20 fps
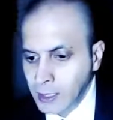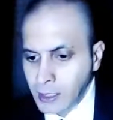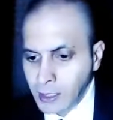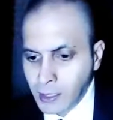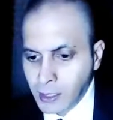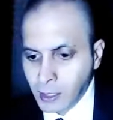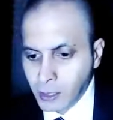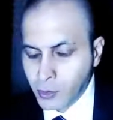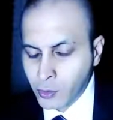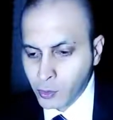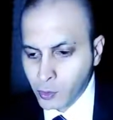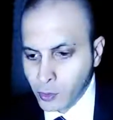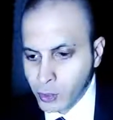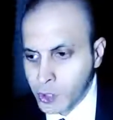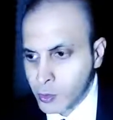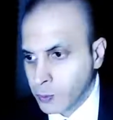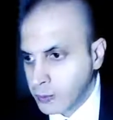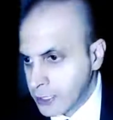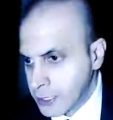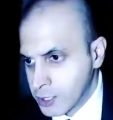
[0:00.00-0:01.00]

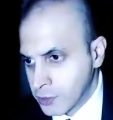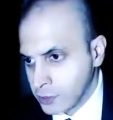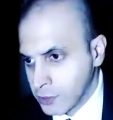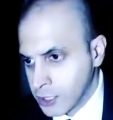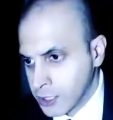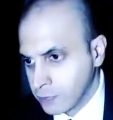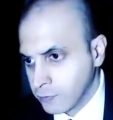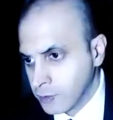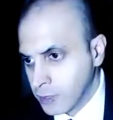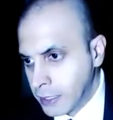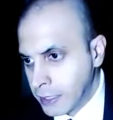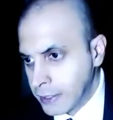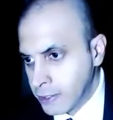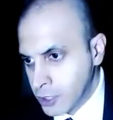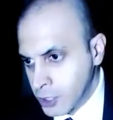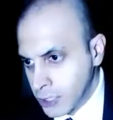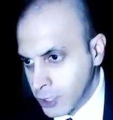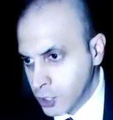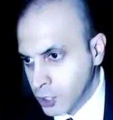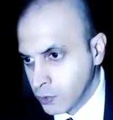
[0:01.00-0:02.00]
across Western
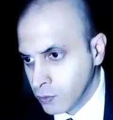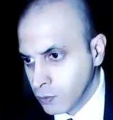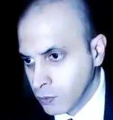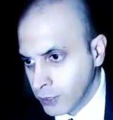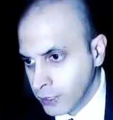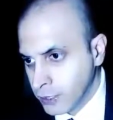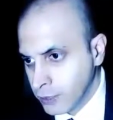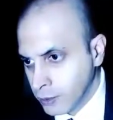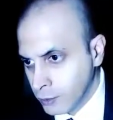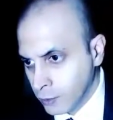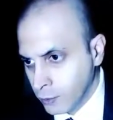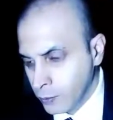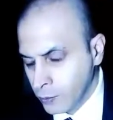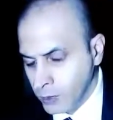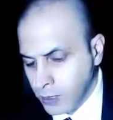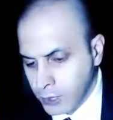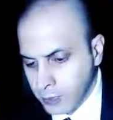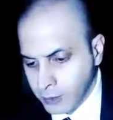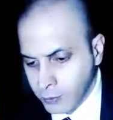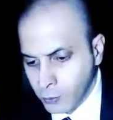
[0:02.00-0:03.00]
civilization right now
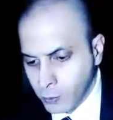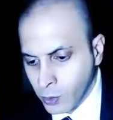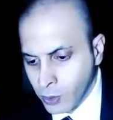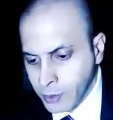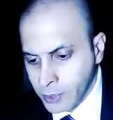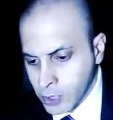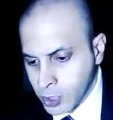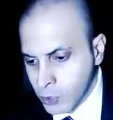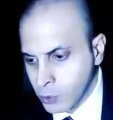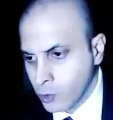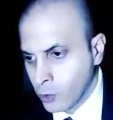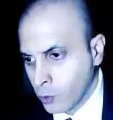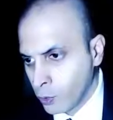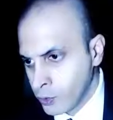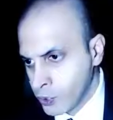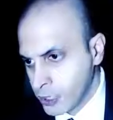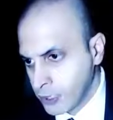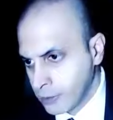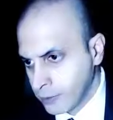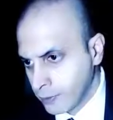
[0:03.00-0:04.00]
and what is
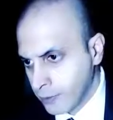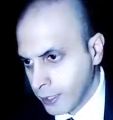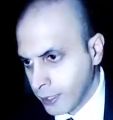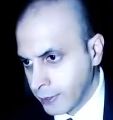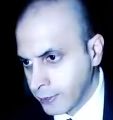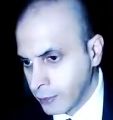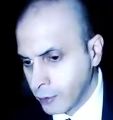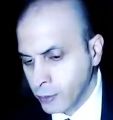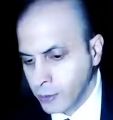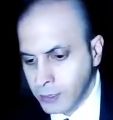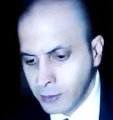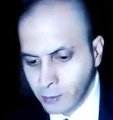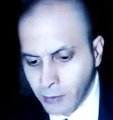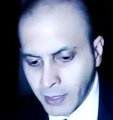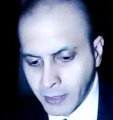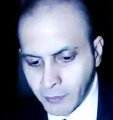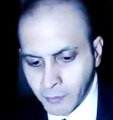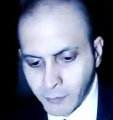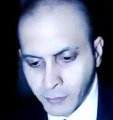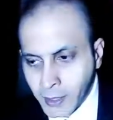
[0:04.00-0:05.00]
causing that. Now in
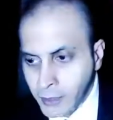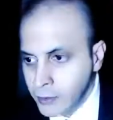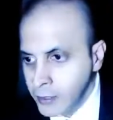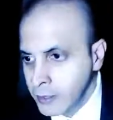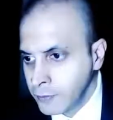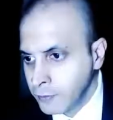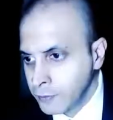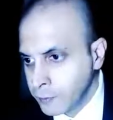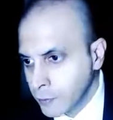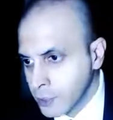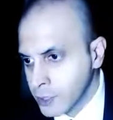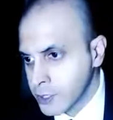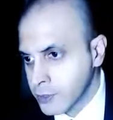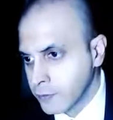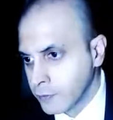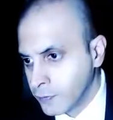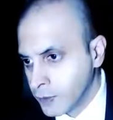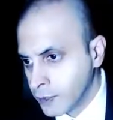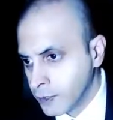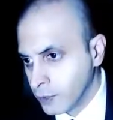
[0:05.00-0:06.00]
my very first
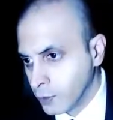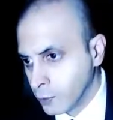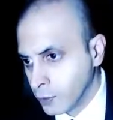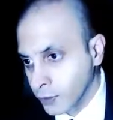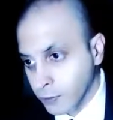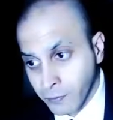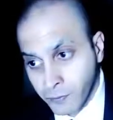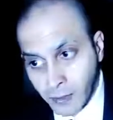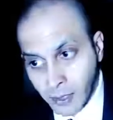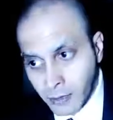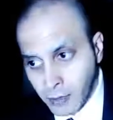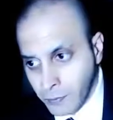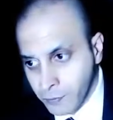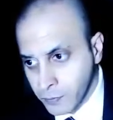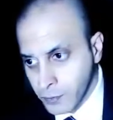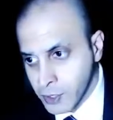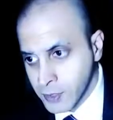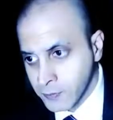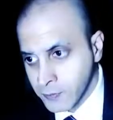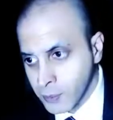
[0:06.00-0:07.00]
video, the very
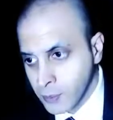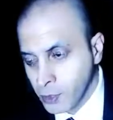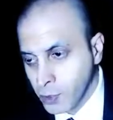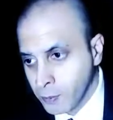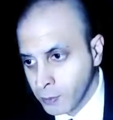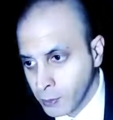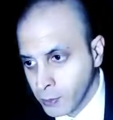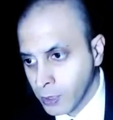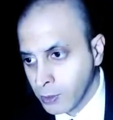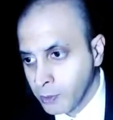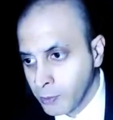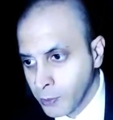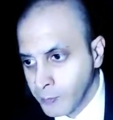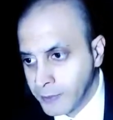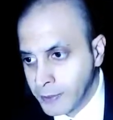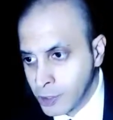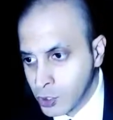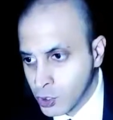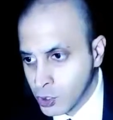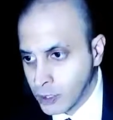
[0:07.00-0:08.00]
first video I put up on
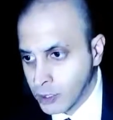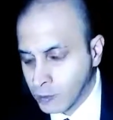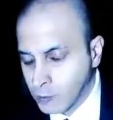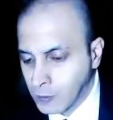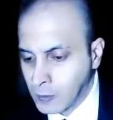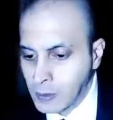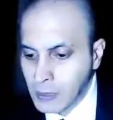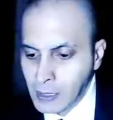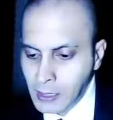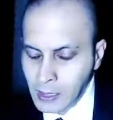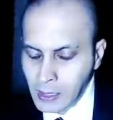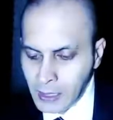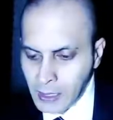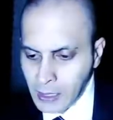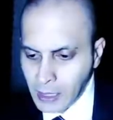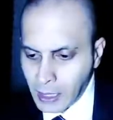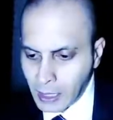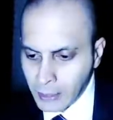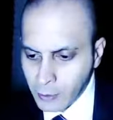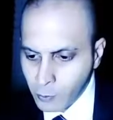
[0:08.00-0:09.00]
this channel,
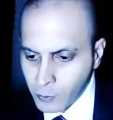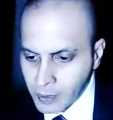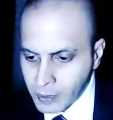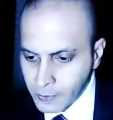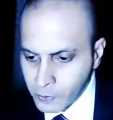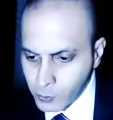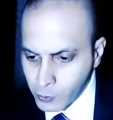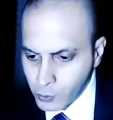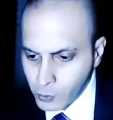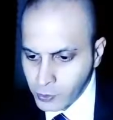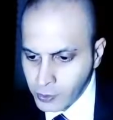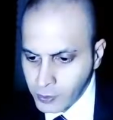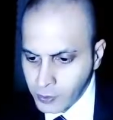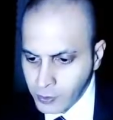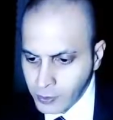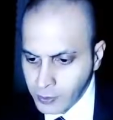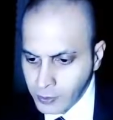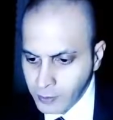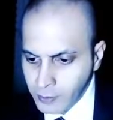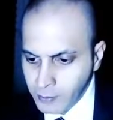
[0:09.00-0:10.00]
I went through
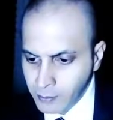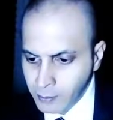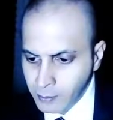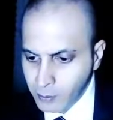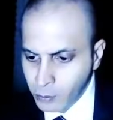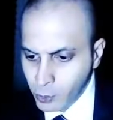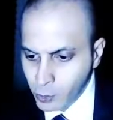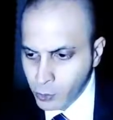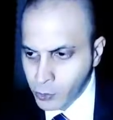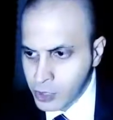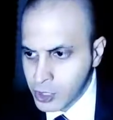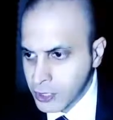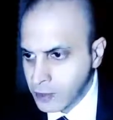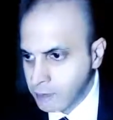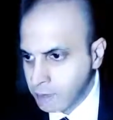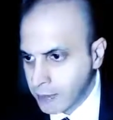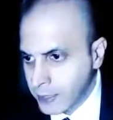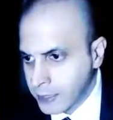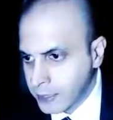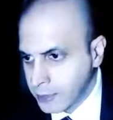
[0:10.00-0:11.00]
the modes
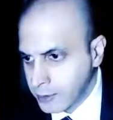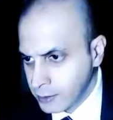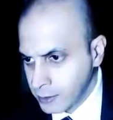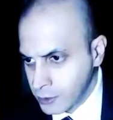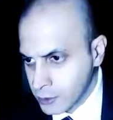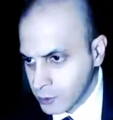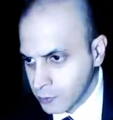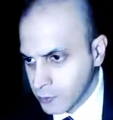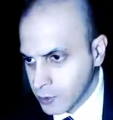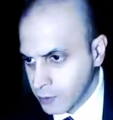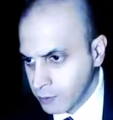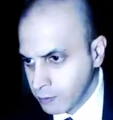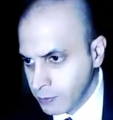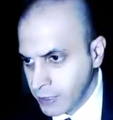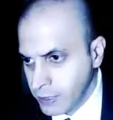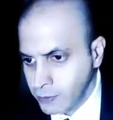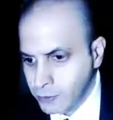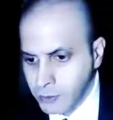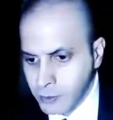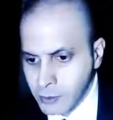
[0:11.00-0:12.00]
and mechanisms and
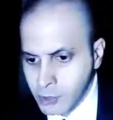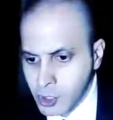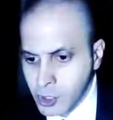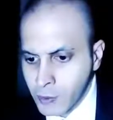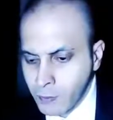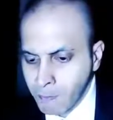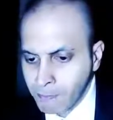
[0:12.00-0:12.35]
methods